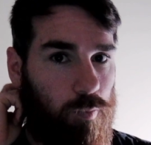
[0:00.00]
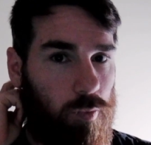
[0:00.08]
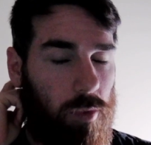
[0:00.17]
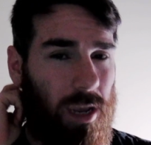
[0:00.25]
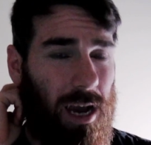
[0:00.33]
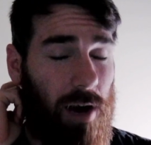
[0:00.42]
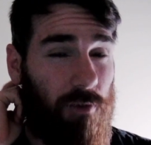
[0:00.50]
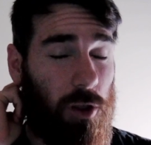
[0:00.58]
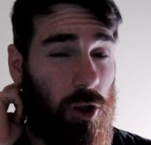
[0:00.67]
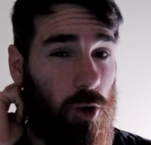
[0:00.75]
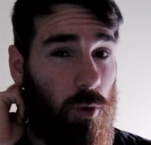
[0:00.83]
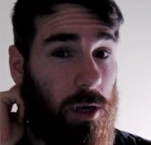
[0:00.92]

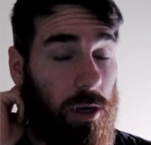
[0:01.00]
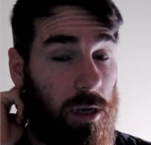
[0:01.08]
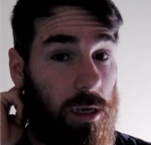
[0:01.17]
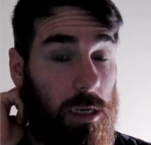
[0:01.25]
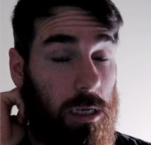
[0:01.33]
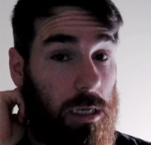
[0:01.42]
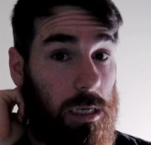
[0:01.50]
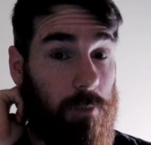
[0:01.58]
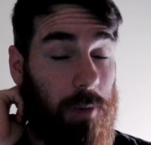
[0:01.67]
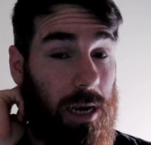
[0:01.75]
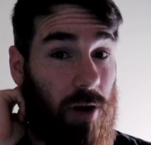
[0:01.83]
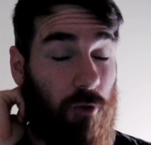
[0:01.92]
Calvert-Lewin has
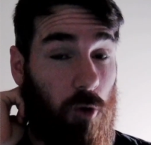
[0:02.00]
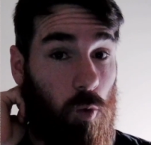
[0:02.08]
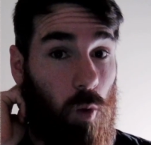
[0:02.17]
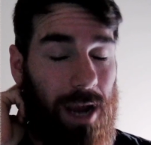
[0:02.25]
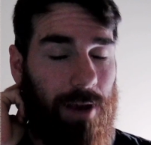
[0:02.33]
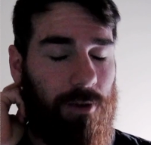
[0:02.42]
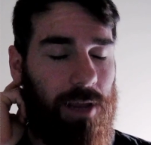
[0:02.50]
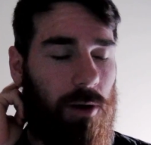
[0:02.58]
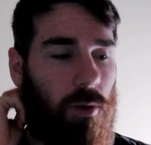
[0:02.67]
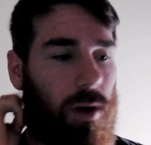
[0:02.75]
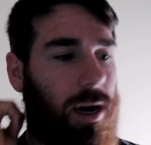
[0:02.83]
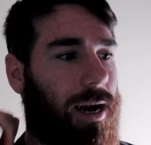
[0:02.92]
been out for a while
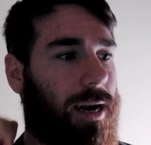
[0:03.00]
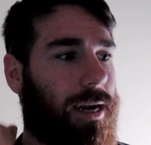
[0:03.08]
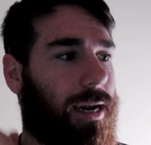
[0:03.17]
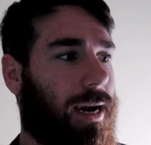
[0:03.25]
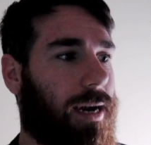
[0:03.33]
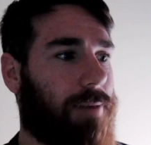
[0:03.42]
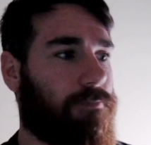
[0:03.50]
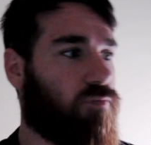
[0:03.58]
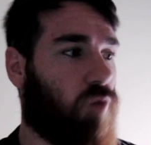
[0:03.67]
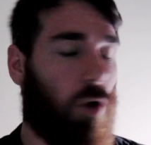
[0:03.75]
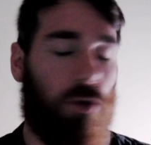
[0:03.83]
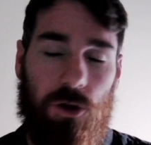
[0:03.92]
now, and
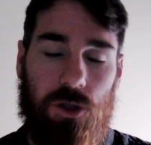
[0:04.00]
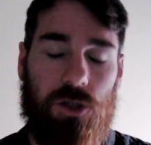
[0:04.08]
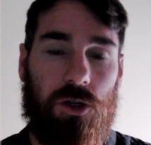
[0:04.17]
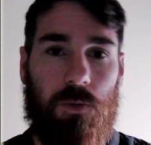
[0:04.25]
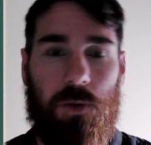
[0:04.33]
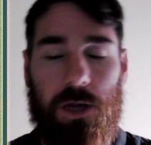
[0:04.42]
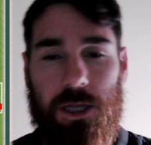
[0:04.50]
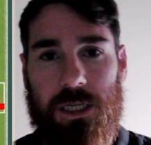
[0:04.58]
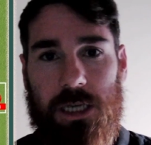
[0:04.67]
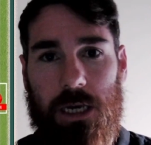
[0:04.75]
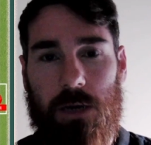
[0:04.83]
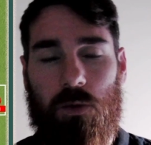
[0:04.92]
Rondon's going to play this
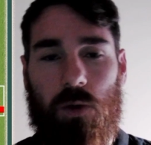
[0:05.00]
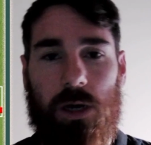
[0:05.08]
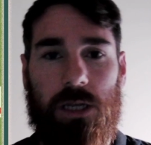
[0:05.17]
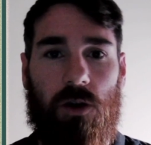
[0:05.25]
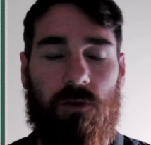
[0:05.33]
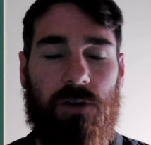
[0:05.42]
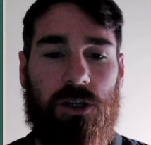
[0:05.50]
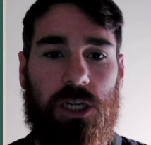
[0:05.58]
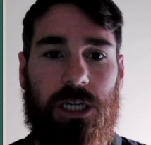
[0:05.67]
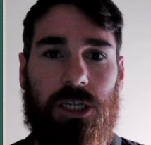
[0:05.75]
game quite obviously.